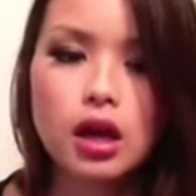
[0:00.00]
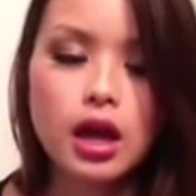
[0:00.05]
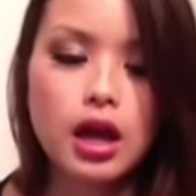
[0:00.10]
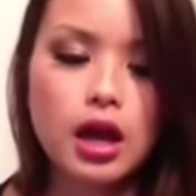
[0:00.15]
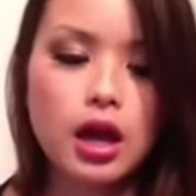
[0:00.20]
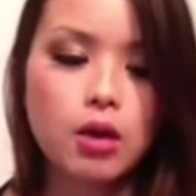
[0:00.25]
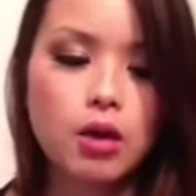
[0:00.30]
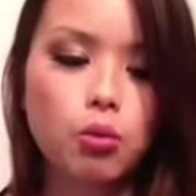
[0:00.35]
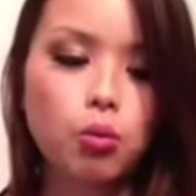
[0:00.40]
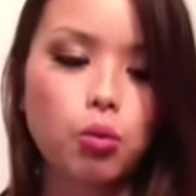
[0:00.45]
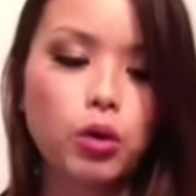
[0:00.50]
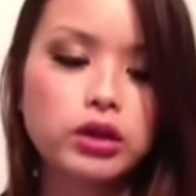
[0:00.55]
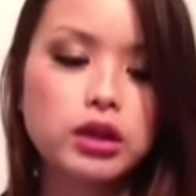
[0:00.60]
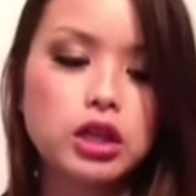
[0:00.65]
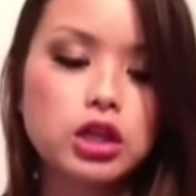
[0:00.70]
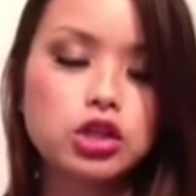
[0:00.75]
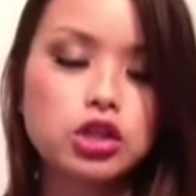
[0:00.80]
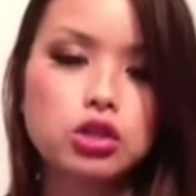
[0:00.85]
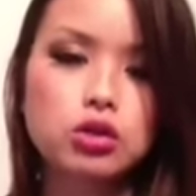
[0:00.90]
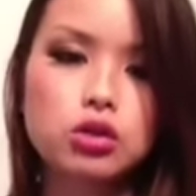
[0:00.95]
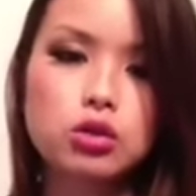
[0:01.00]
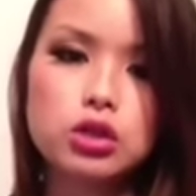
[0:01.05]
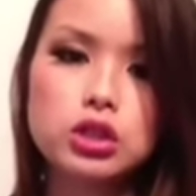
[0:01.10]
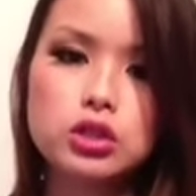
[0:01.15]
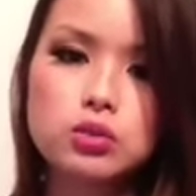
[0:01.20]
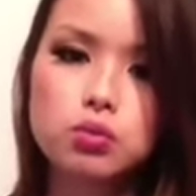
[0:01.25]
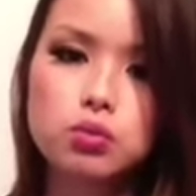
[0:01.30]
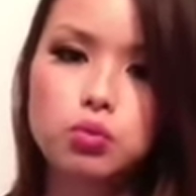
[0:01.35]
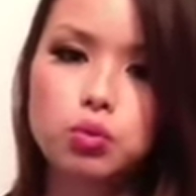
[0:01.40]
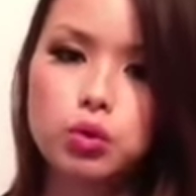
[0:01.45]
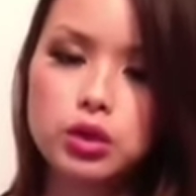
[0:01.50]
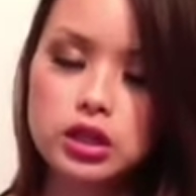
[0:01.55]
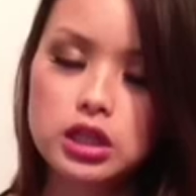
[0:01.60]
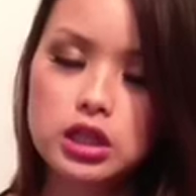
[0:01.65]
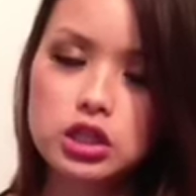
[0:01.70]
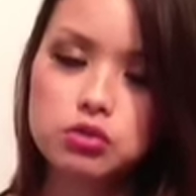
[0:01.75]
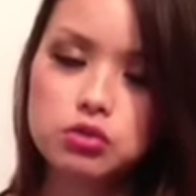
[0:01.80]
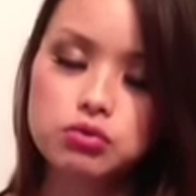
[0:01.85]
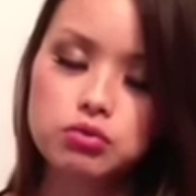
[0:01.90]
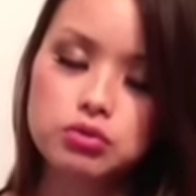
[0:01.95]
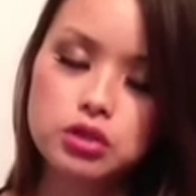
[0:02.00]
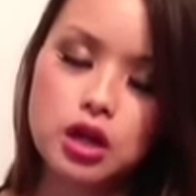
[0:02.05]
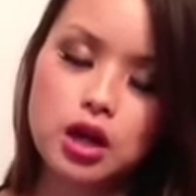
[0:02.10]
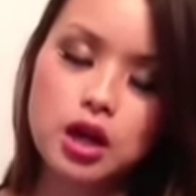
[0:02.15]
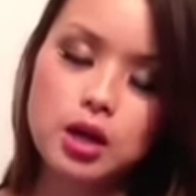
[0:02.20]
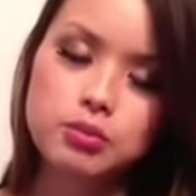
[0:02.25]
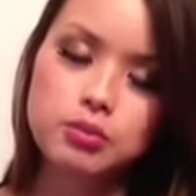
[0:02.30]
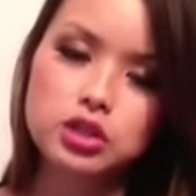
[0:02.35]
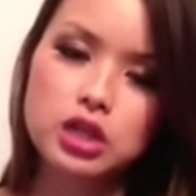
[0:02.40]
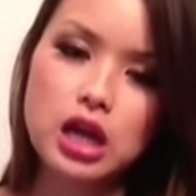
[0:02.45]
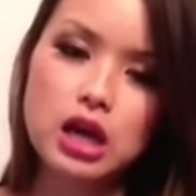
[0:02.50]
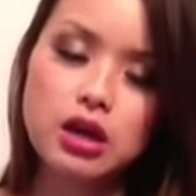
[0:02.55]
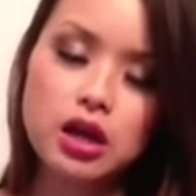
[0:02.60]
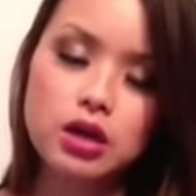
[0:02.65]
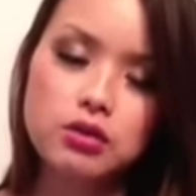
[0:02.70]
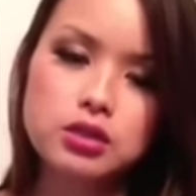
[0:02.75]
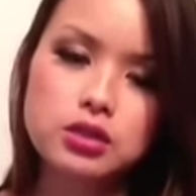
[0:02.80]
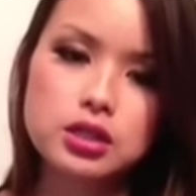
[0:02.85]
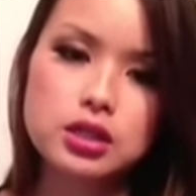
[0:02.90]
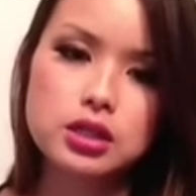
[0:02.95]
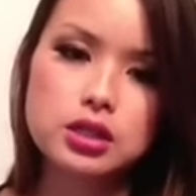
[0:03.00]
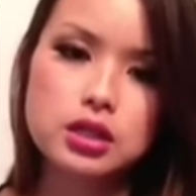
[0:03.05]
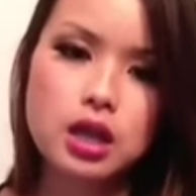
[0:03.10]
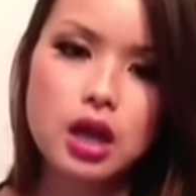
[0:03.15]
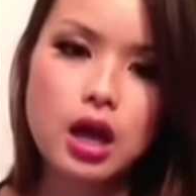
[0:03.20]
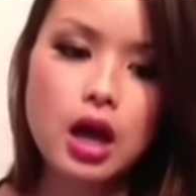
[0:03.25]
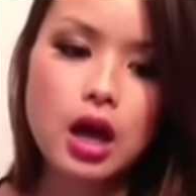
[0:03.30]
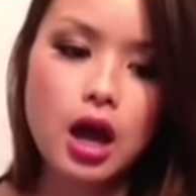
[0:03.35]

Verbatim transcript: And what they do is with these um, shout outs is